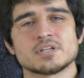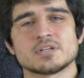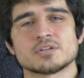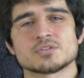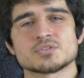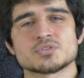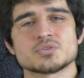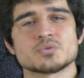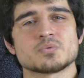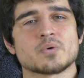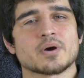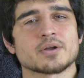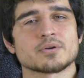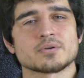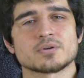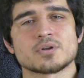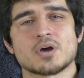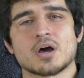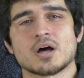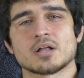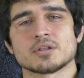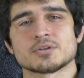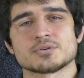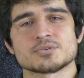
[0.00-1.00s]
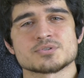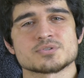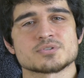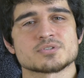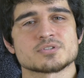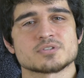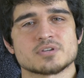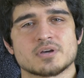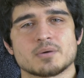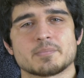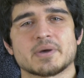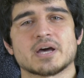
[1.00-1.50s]
to
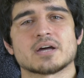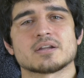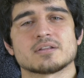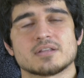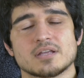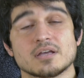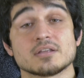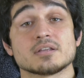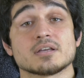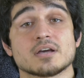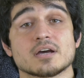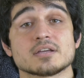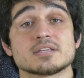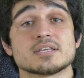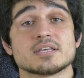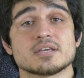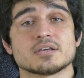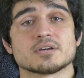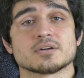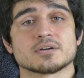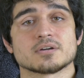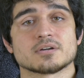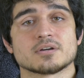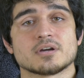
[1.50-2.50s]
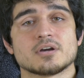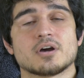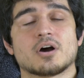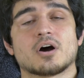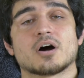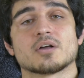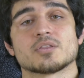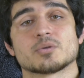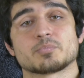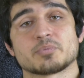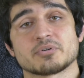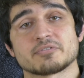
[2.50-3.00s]
$200 about a year
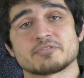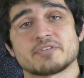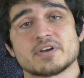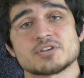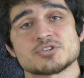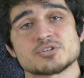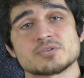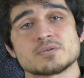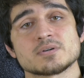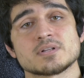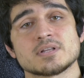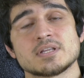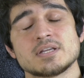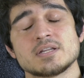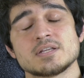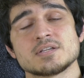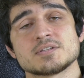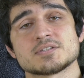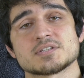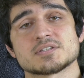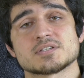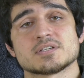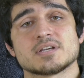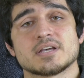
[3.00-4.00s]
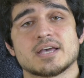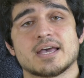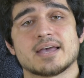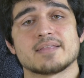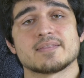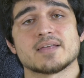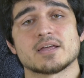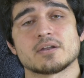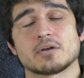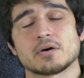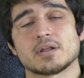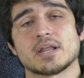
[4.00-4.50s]
on the professional cleanings,
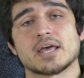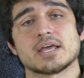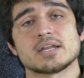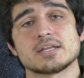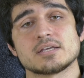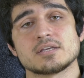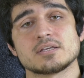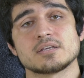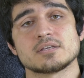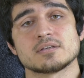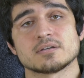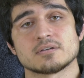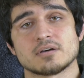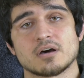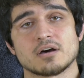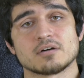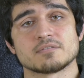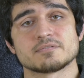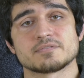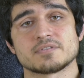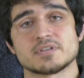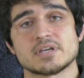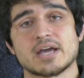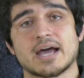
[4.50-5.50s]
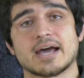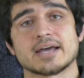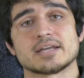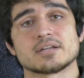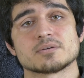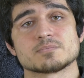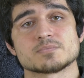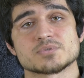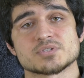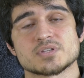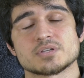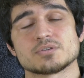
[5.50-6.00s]
and then on any of the
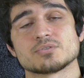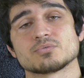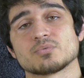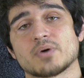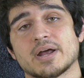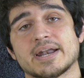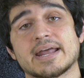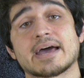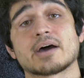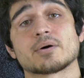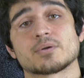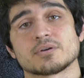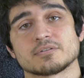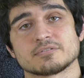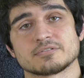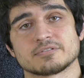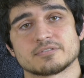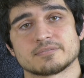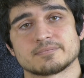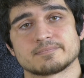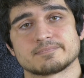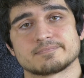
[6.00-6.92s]
items that you run out of.